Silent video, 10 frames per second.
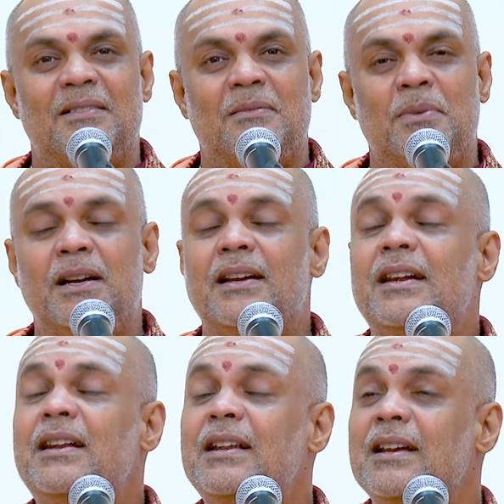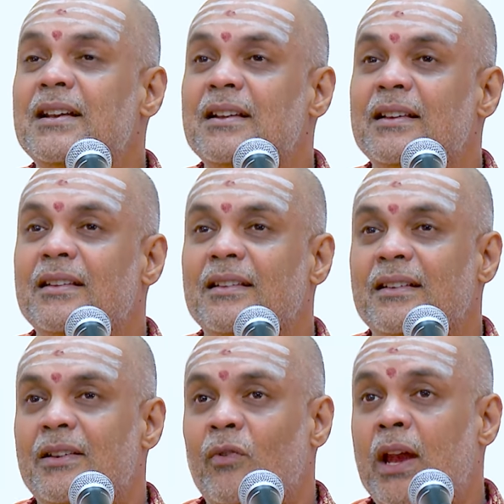But
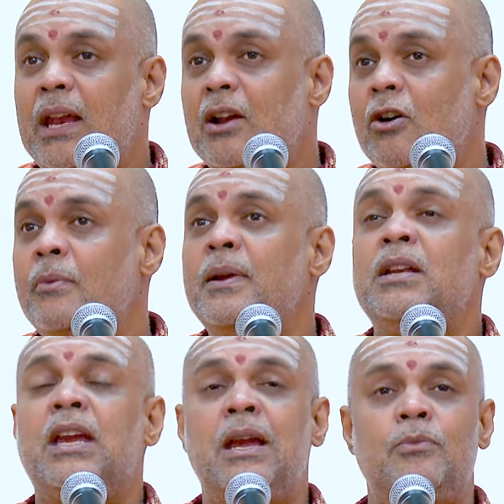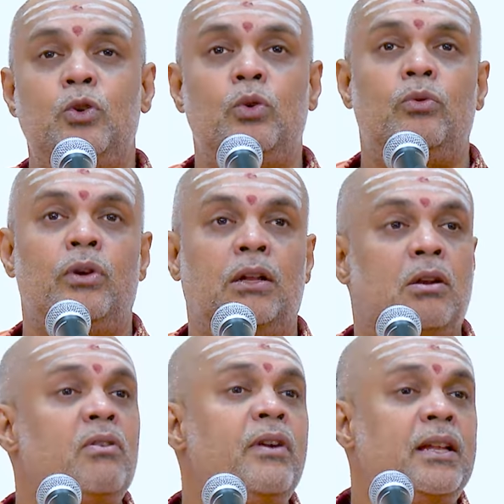why government came to
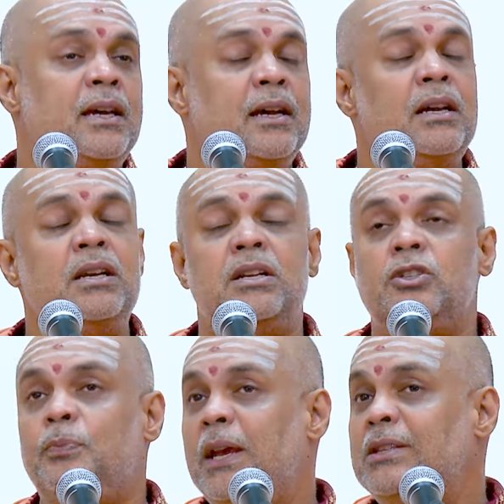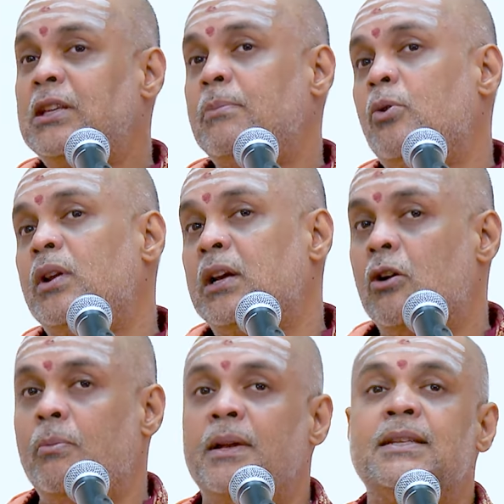Atharva Veda speaks about the
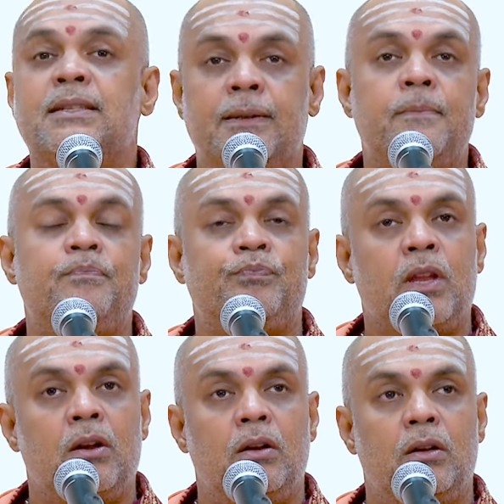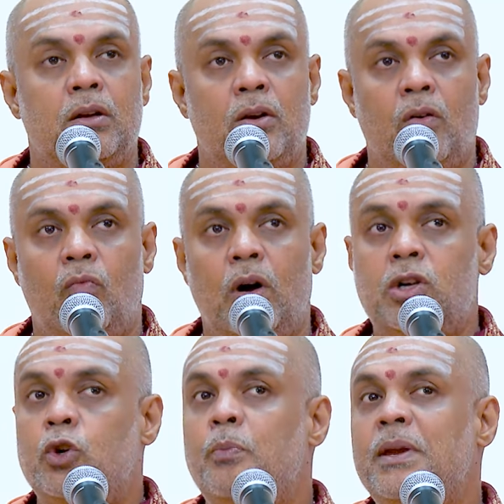governments. What
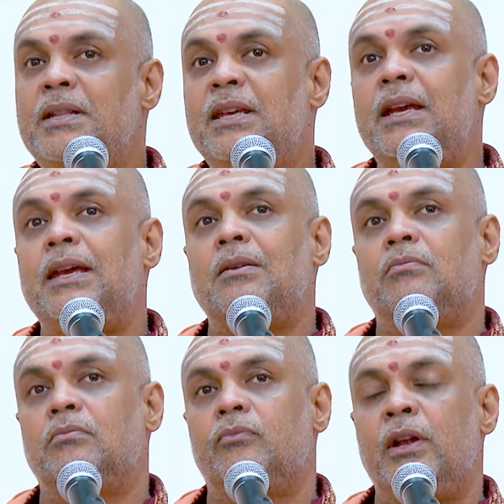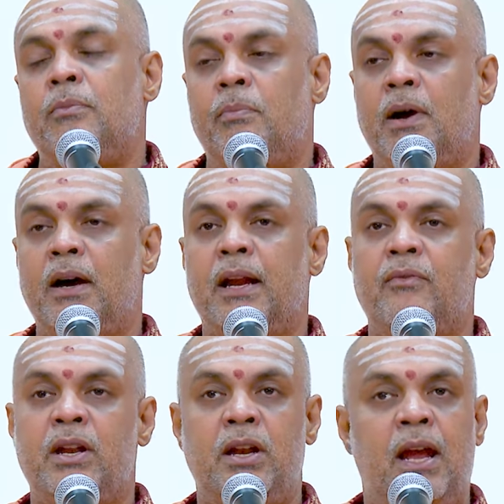should be the, when
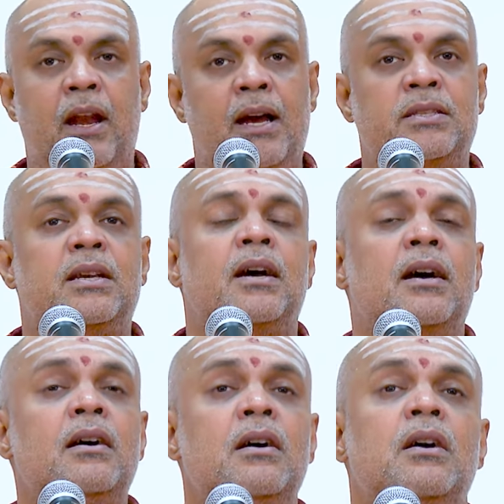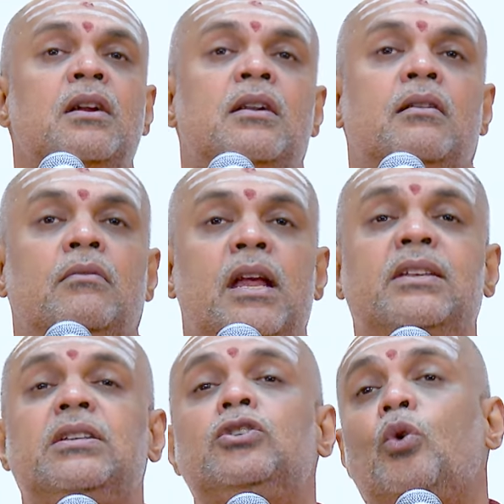a Raja
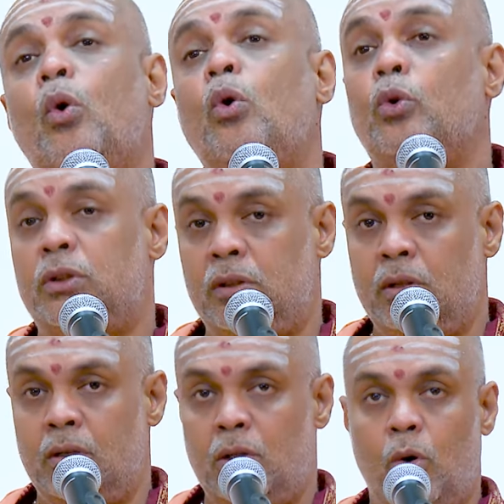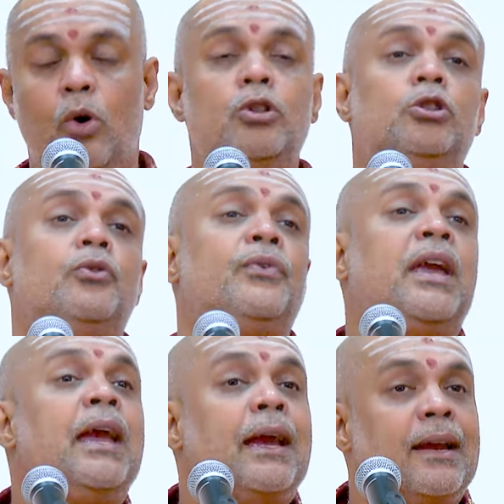takes his oath, the oath of
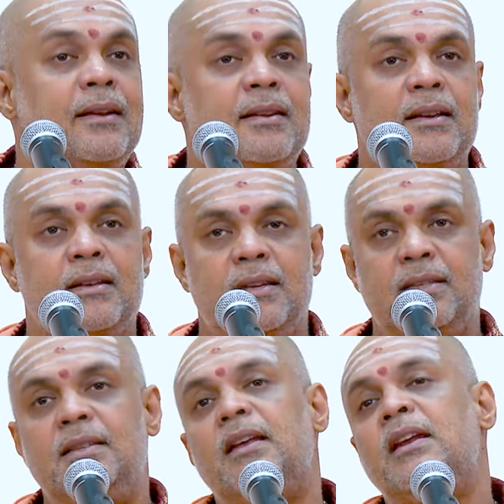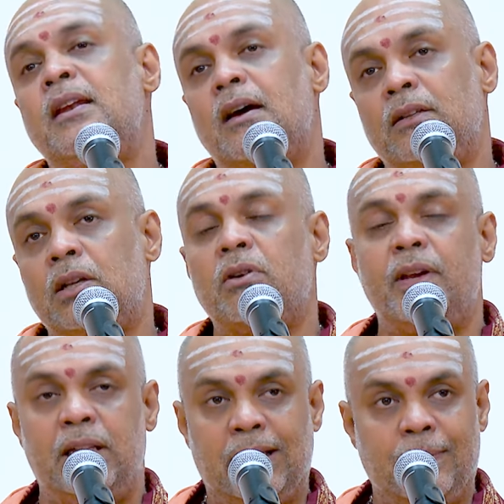king is there in Atharva
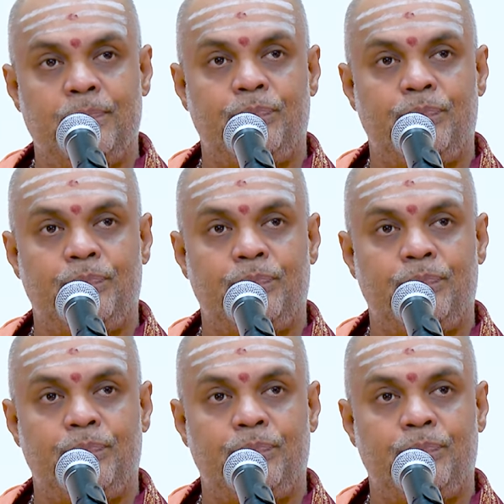Veda.